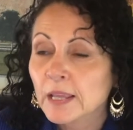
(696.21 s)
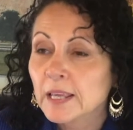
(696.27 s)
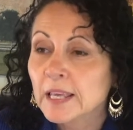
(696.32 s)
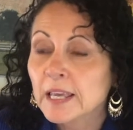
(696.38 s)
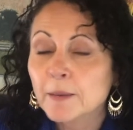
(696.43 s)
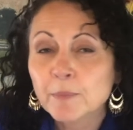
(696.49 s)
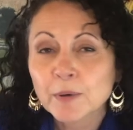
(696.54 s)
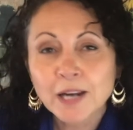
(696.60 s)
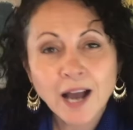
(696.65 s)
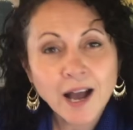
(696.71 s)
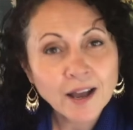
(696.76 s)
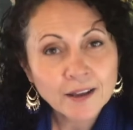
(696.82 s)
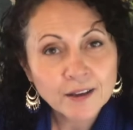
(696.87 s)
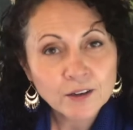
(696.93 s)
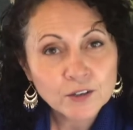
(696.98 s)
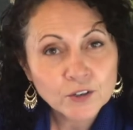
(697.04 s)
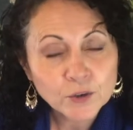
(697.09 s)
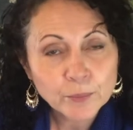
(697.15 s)
Keep an eye
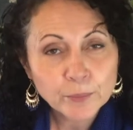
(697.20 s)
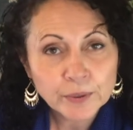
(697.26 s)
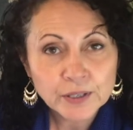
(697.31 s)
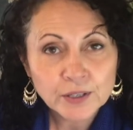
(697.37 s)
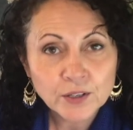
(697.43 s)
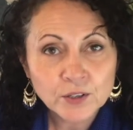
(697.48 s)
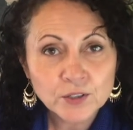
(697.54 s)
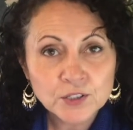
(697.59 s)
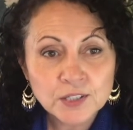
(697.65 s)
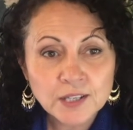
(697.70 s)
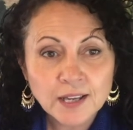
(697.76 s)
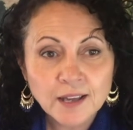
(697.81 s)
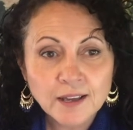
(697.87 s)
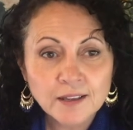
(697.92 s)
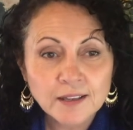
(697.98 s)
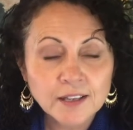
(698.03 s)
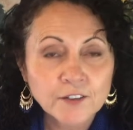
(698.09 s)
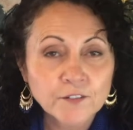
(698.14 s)
on your build.
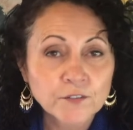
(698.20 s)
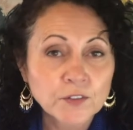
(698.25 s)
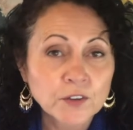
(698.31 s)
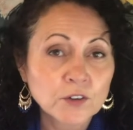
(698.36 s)
If